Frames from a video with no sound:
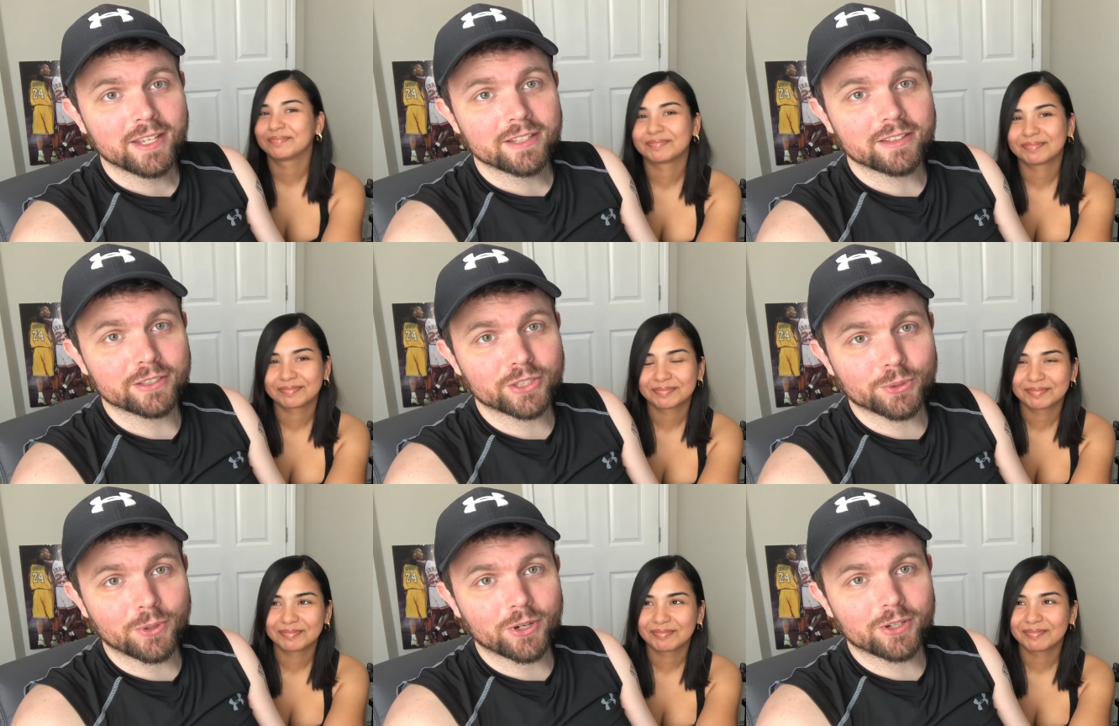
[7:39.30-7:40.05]
Speaker 1: thank
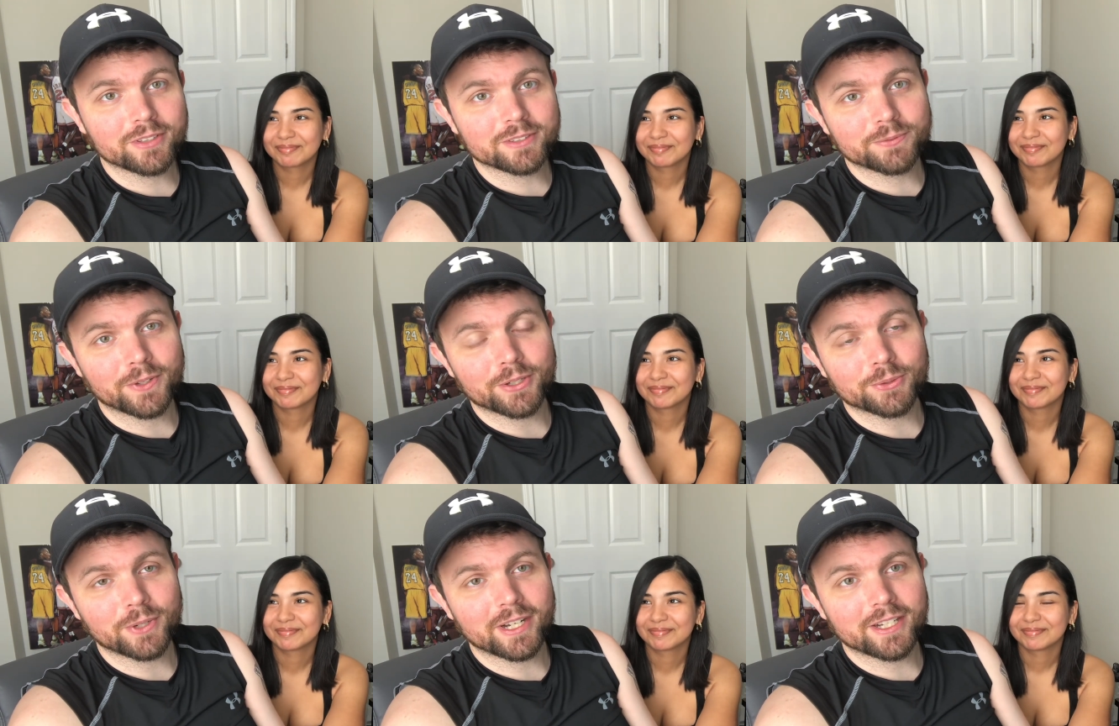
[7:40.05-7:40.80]
you all. It's final
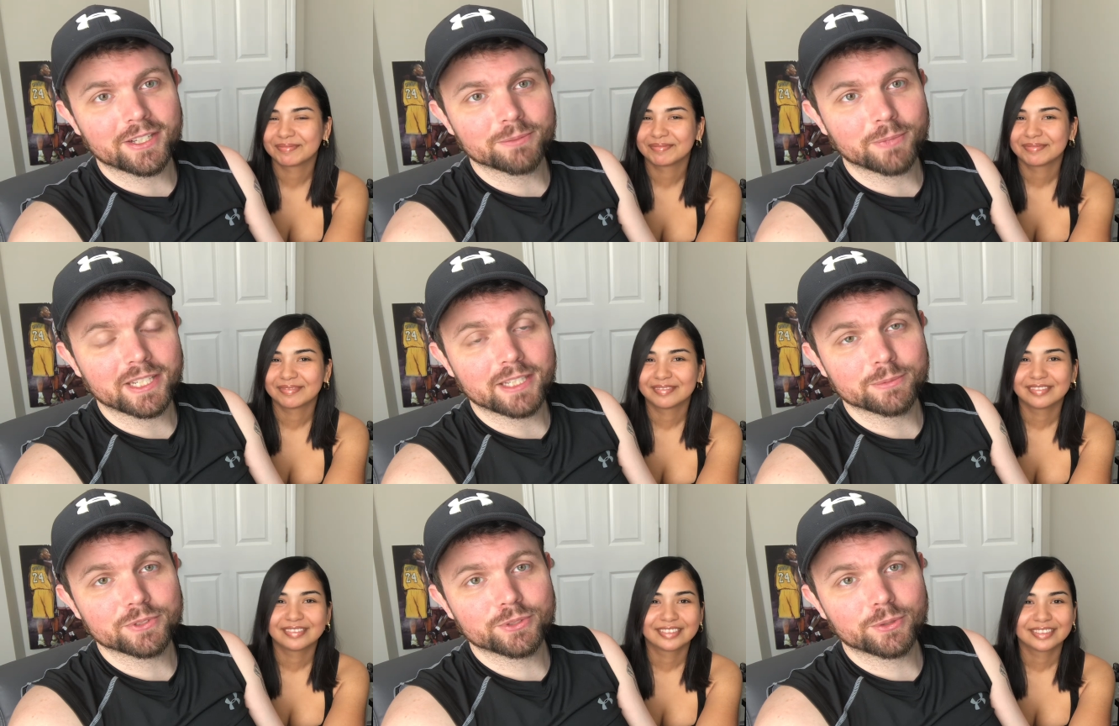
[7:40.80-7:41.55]
round. My name
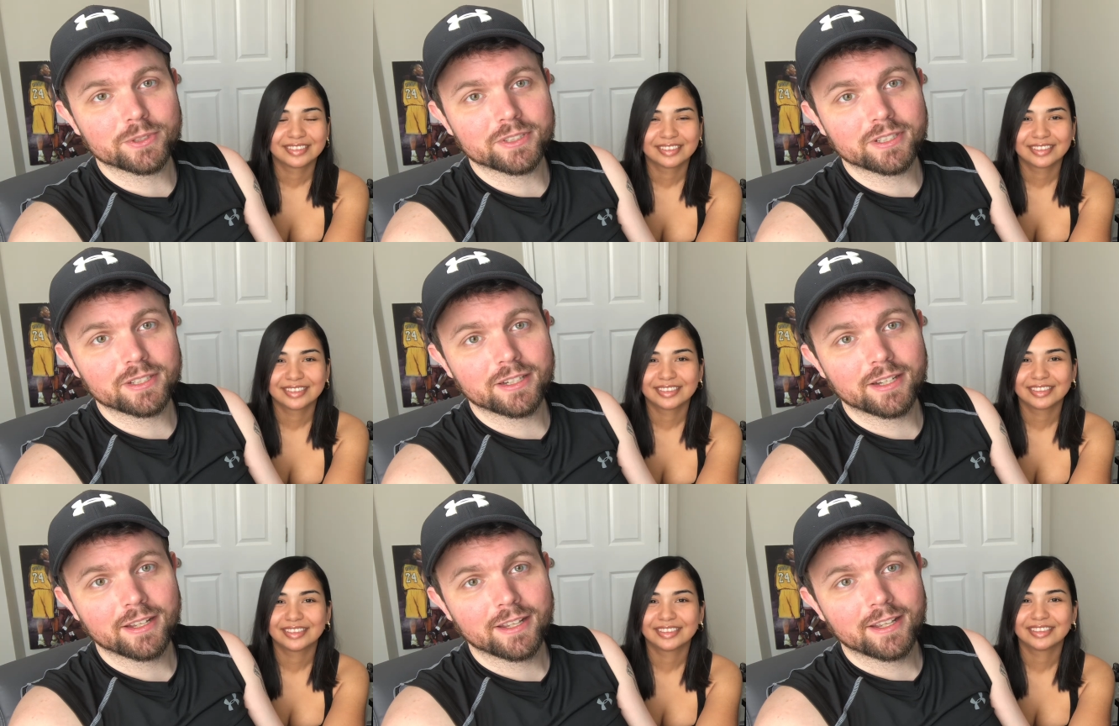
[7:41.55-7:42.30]
is Jordan.
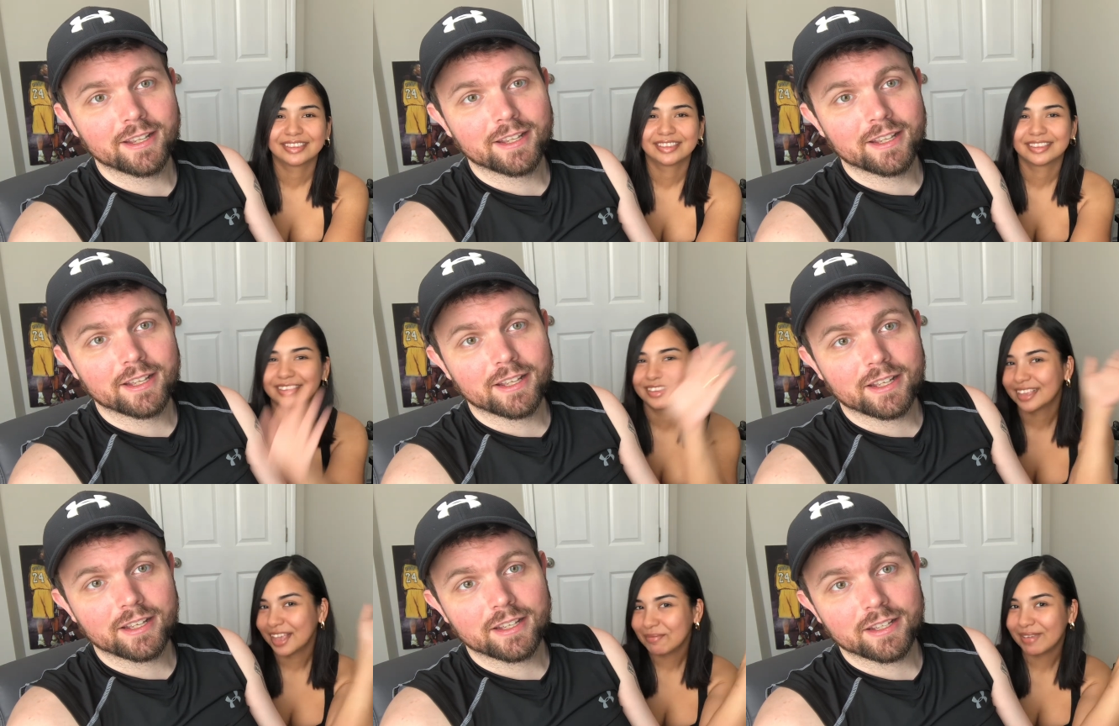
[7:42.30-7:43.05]

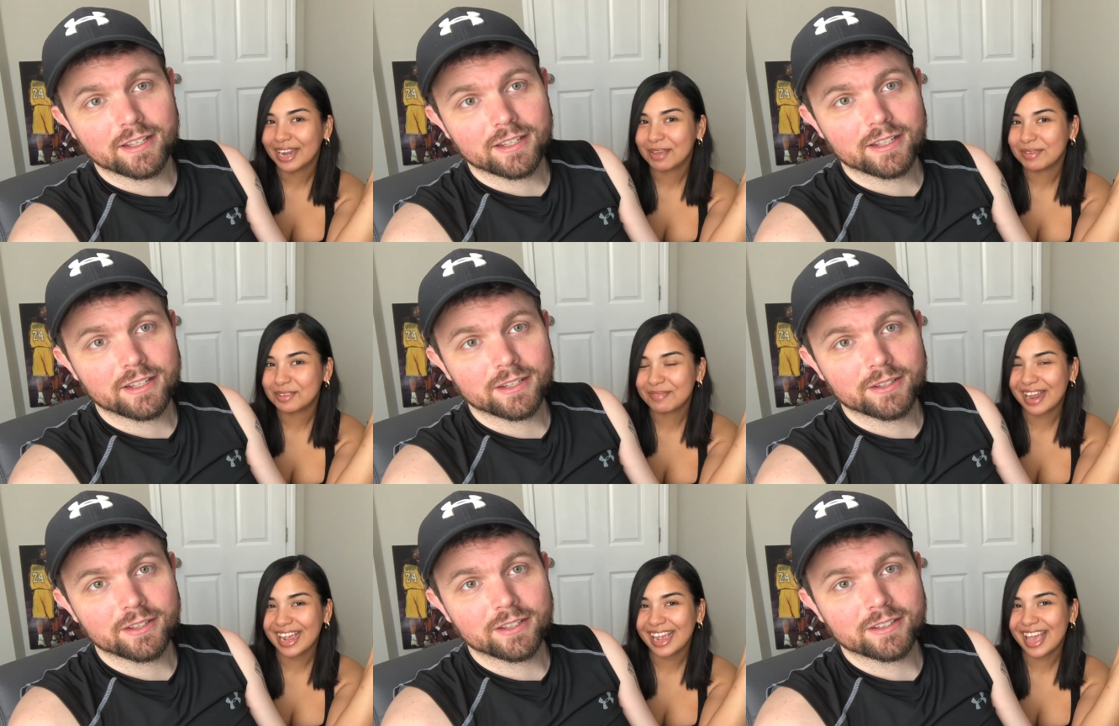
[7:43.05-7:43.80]
Speaker 2: My name is
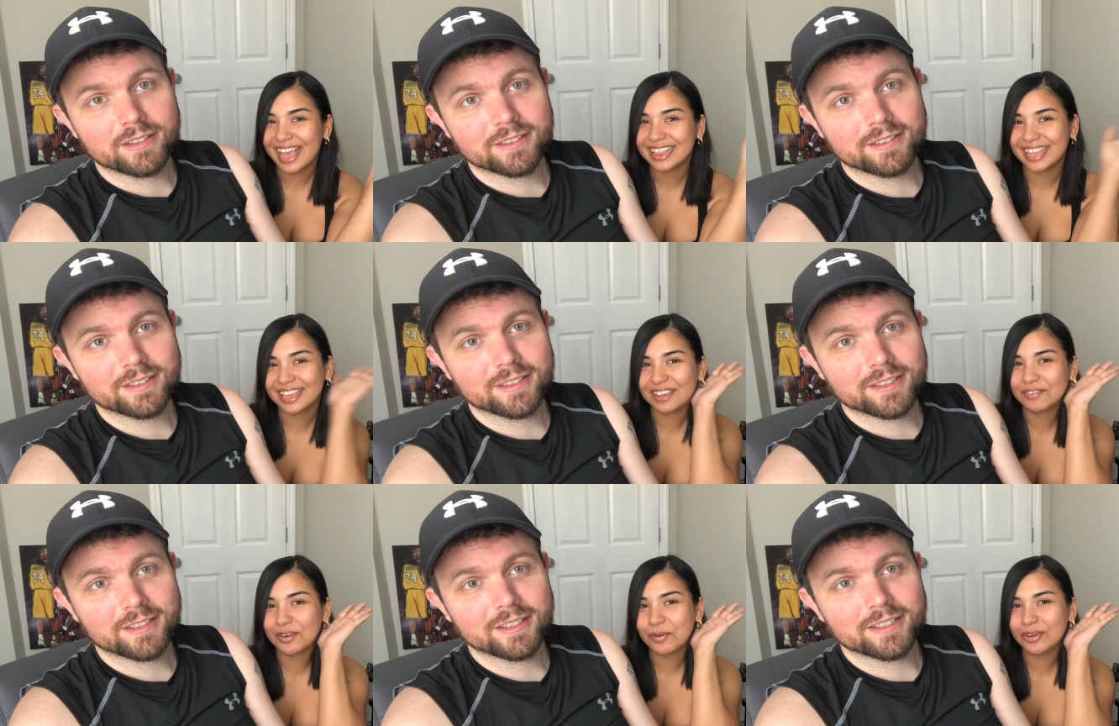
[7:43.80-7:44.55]
Blanca, and thank you
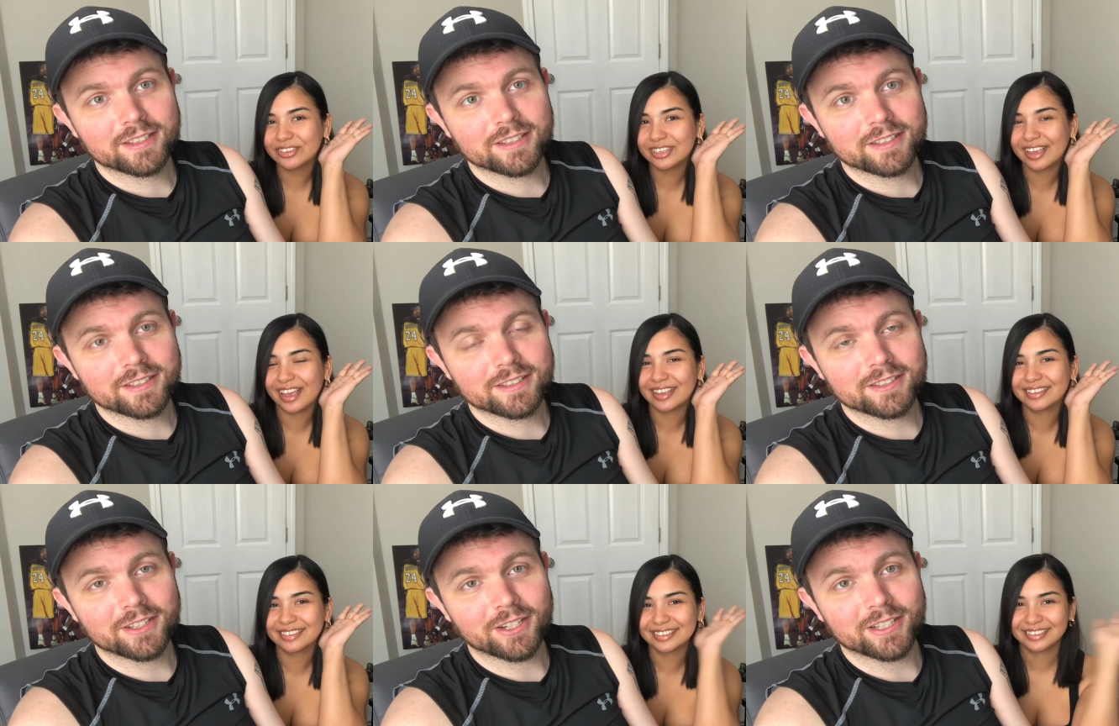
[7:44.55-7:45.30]
for watching, guys.
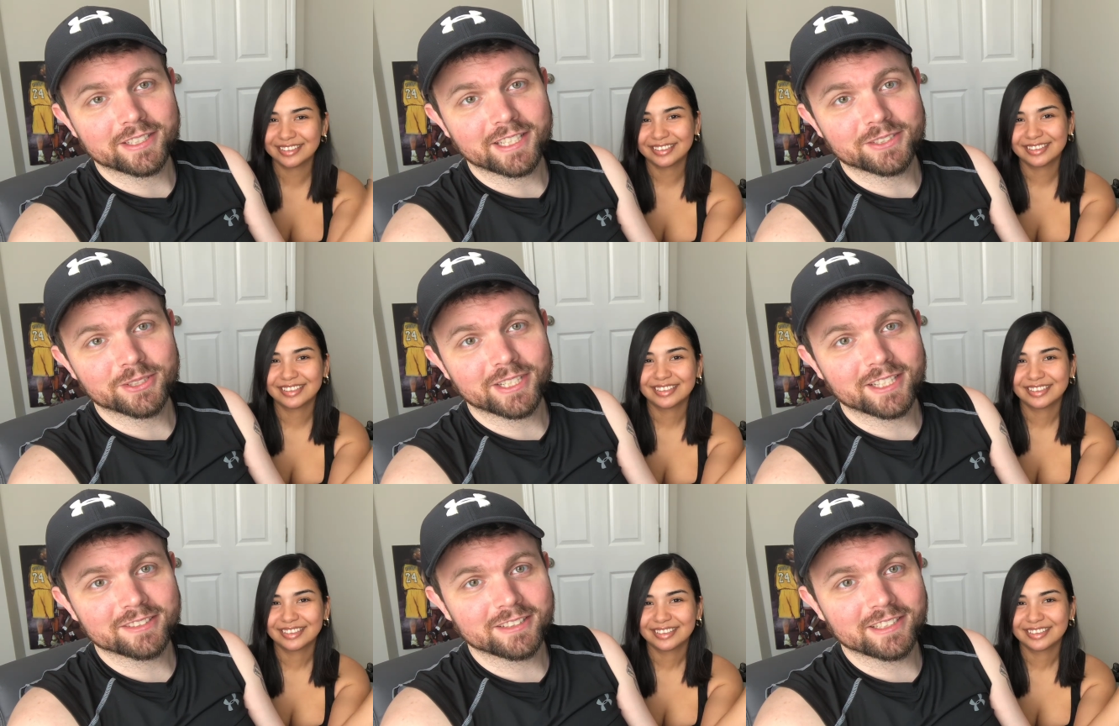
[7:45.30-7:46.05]
Speaker 1: All right, catch you
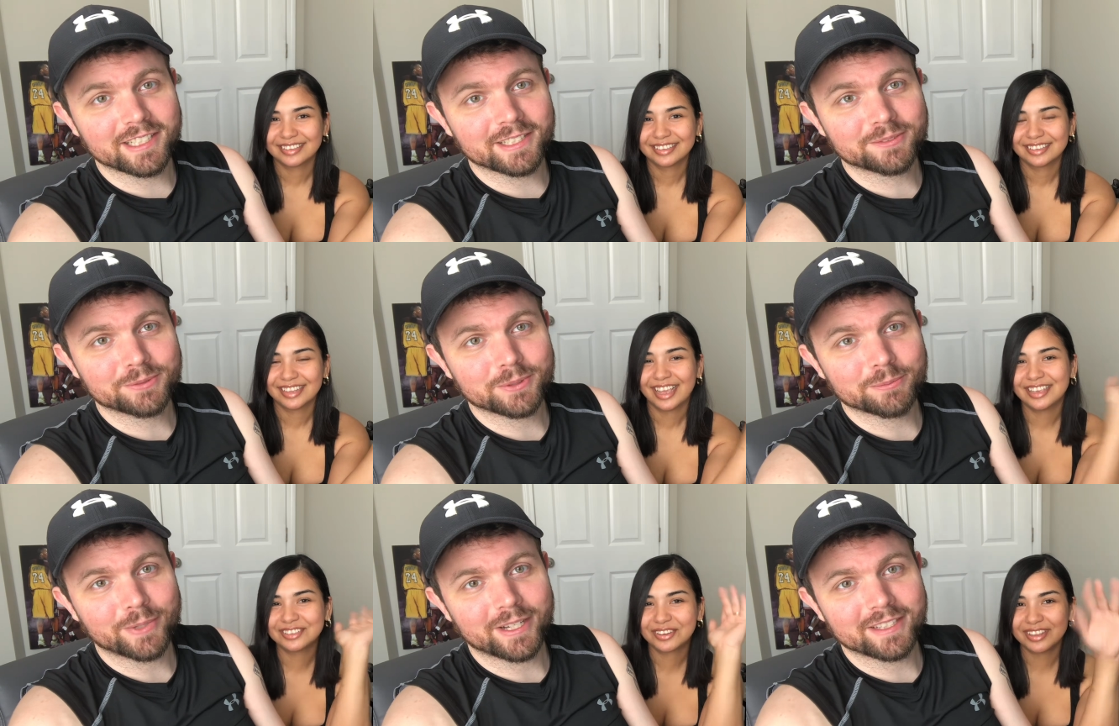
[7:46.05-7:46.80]
guys on the next one.
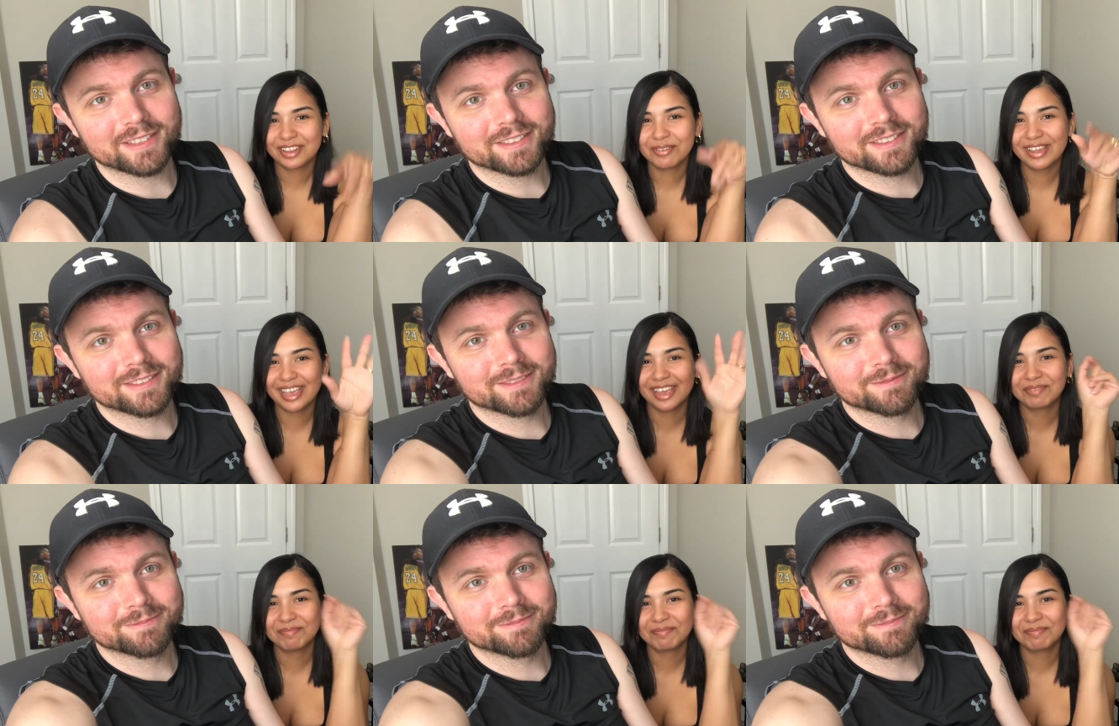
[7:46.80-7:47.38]
Enjoy Bye. the
Speaker 2: weekend.